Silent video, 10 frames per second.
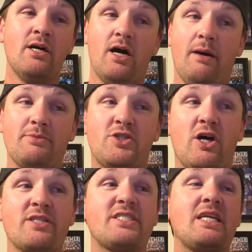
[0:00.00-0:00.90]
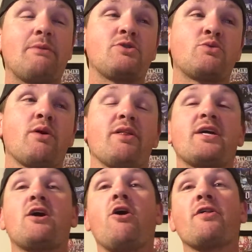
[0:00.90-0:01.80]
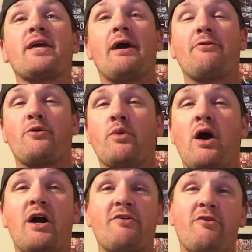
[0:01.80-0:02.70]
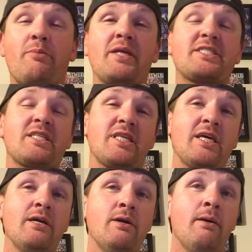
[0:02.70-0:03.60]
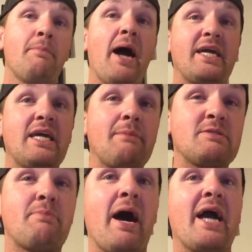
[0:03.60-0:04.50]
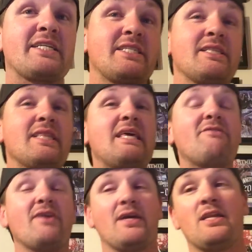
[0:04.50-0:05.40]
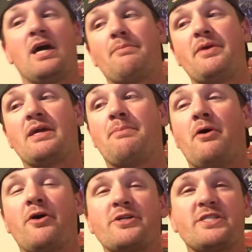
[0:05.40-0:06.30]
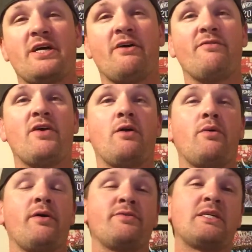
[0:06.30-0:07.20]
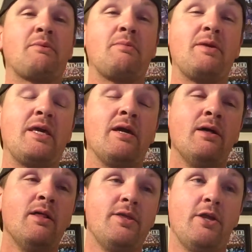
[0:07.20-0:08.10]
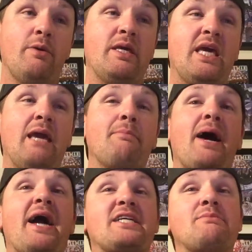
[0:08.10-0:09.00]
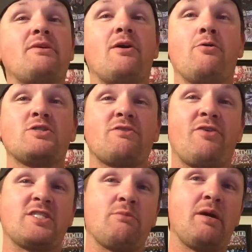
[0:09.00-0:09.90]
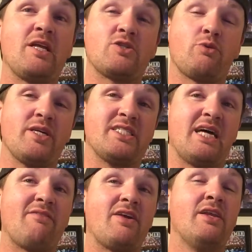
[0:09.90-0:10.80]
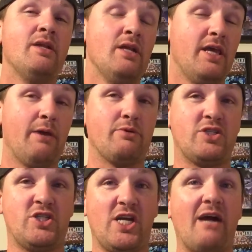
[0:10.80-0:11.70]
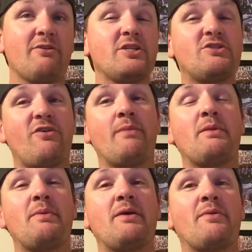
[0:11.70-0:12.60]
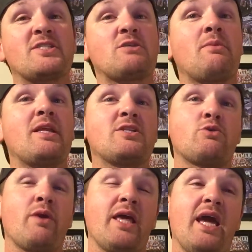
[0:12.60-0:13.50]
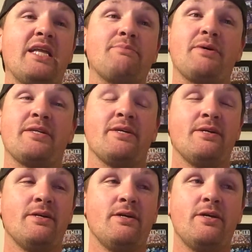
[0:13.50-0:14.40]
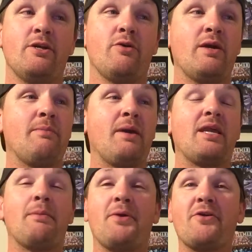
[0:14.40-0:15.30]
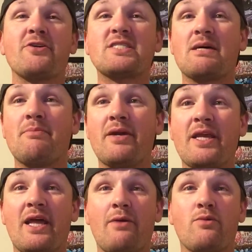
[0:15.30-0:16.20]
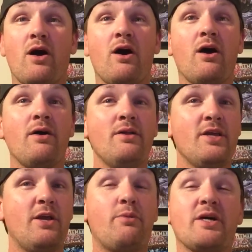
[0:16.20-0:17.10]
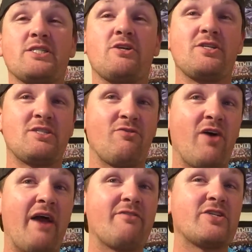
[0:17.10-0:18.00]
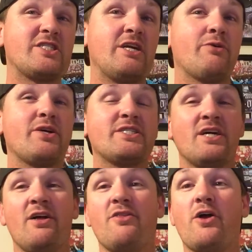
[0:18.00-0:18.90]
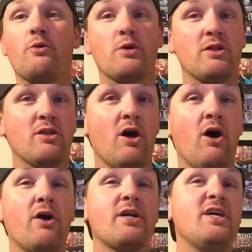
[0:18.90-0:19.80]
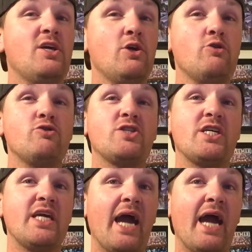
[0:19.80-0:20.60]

um, John Cena was really calling out The Rock for basically packing up his bags and leaving and not being a part of uh, uh WWE. You know, he came back to be the host of WrestleMania 27. It was challenged for him to be at WrestleMania 28, but you know, he made an appearance on Monday Night Raw. He wrestled at Survivor Series. There were long, huge